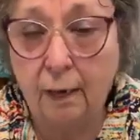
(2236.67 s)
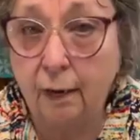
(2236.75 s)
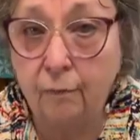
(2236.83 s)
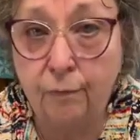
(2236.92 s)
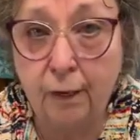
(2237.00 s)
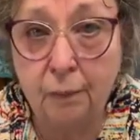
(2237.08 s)

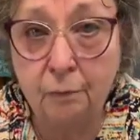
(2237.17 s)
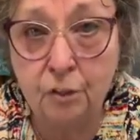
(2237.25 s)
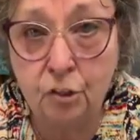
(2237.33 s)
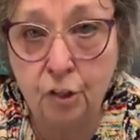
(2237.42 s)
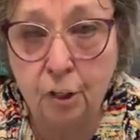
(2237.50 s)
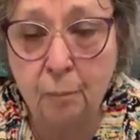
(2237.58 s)
like, follow,
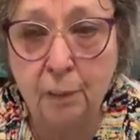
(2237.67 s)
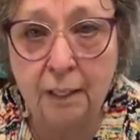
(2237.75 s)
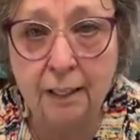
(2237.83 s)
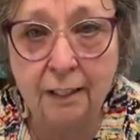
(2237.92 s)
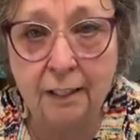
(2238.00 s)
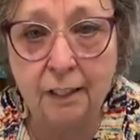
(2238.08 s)
and share
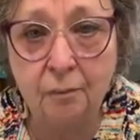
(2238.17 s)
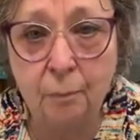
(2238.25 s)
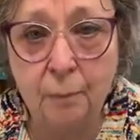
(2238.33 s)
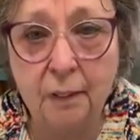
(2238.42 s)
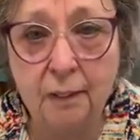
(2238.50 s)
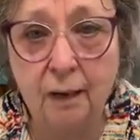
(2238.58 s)
me, and
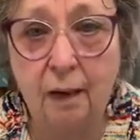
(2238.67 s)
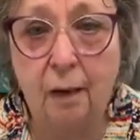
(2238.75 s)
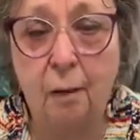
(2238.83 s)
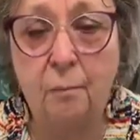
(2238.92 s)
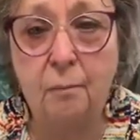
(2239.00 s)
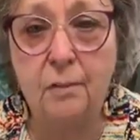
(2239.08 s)
give me
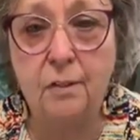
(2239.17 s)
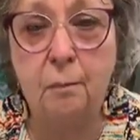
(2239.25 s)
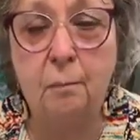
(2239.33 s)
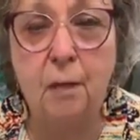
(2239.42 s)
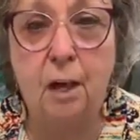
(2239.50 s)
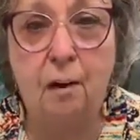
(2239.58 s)

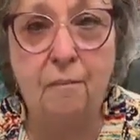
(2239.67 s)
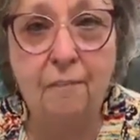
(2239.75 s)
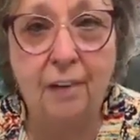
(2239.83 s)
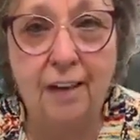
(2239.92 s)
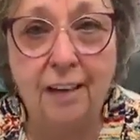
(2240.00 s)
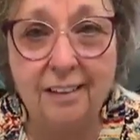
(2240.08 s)
some
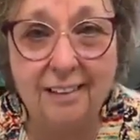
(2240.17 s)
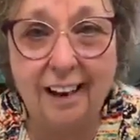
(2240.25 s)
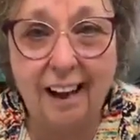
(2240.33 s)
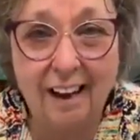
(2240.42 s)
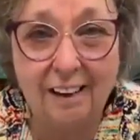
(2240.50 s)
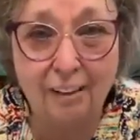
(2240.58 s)
love. And
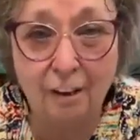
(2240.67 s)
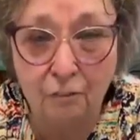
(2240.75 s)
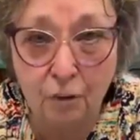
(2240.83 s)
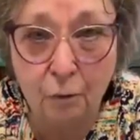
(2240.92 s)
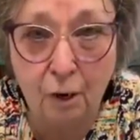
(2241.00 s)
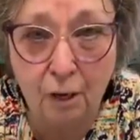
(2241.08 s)
I
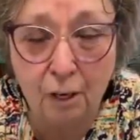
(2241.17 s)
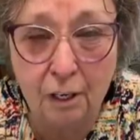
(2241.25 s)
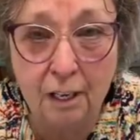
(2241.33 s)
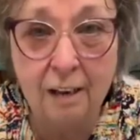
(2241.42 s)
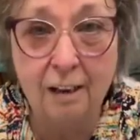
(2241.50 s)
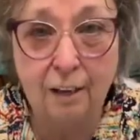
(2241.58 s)
love you
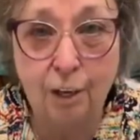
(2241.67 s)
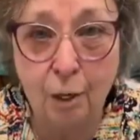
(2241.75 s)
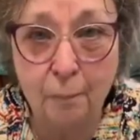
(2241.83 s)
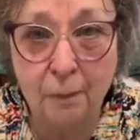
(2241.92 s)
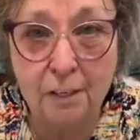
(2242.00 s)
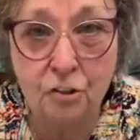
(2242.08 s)
all.
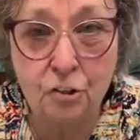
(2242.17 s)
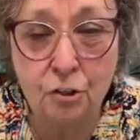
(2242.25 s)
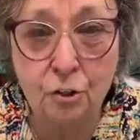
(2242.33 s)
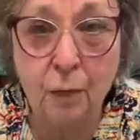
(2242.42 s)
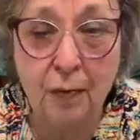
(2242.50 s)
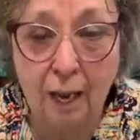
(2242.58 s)
God bless
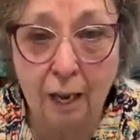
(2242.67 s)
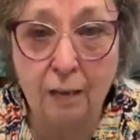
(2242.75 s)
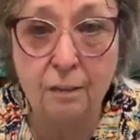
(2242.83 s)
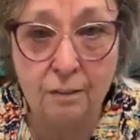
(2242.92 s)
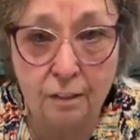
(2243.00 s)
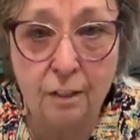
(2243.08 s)
you.
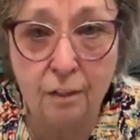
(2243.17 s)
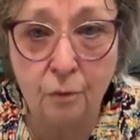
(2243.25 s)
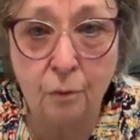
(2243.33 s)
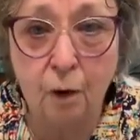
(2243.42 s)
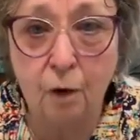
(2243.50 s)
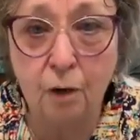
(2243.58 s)
I'll see
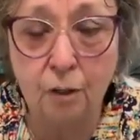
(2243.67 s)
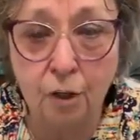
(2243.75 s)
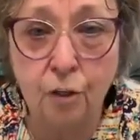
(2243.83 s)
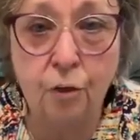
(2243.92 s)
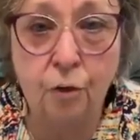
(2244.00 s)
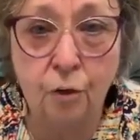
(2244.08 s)
you
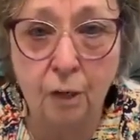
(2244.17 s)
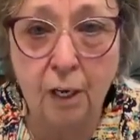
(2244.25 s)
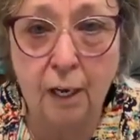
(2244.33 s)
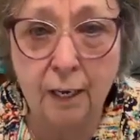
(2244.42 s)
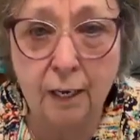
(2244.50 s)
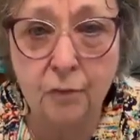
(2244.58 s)
on your
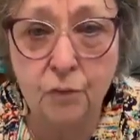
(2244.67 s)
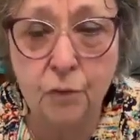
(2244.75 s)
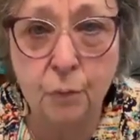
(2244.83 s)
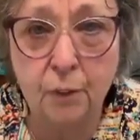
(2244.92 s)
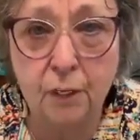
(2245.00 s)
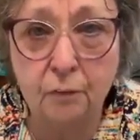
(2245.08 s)

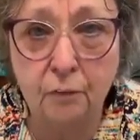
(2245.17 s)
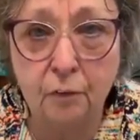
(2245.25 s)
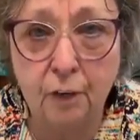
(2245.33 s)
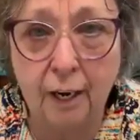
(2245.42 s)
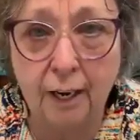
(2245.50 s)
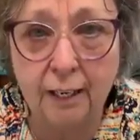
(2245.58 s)
lives
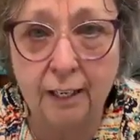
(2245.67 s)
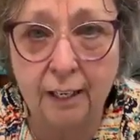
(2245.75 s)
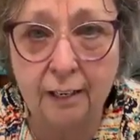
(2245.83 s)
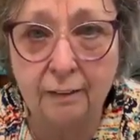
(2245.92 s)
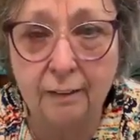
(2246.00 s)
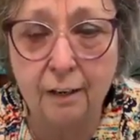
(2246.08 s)
whenever I
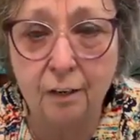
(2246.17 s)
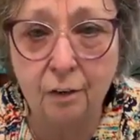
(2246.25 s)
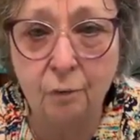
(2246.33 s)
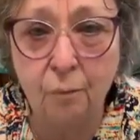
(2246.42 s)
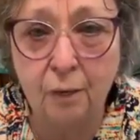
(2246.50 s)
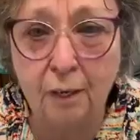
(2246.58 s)
can get
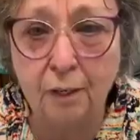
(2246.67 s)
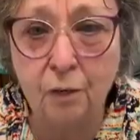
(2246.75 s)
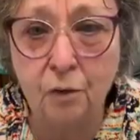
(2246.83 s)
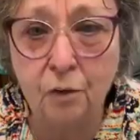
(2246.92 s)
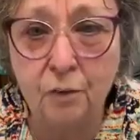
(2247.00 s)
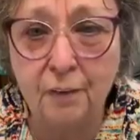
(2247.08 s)
there, when I
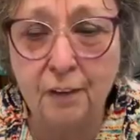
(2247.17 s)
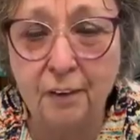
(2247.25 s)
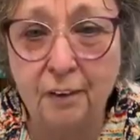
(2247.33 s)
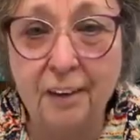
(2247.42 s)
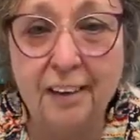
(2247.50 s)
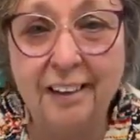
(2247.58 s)
know you're
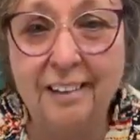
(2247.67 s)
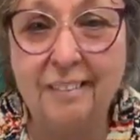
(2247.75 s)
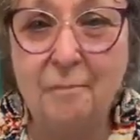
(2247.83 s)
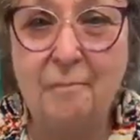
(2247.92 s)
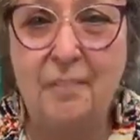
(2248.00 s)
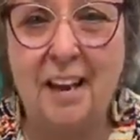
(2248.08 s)
there.
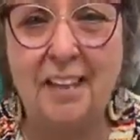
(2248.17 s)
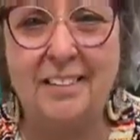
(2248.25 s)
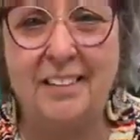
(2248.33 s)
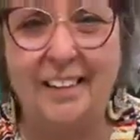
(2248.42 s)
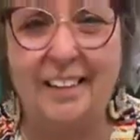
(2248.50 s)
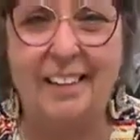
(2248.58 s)

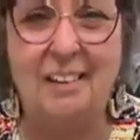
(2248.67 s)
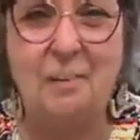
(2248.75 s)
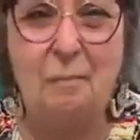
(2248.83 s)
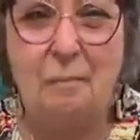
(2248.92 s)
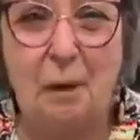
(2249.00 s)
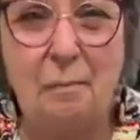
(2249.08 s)
Thanks
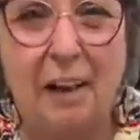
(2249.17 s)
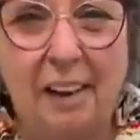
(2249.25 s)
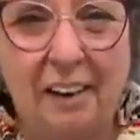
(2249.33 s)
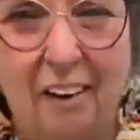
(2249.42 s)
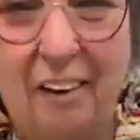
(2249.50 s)
again. Bye-bye,